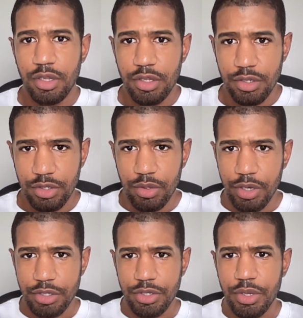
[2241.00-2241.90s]
So
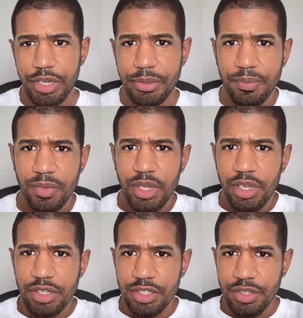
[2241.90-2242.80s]
look, so like
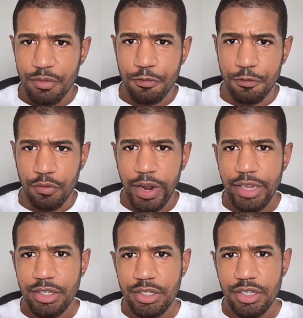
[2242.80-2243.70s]

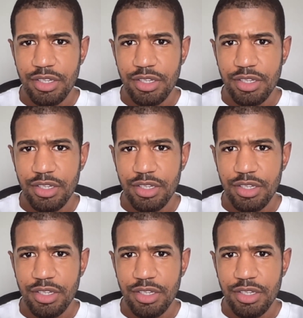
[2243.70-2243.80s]
friend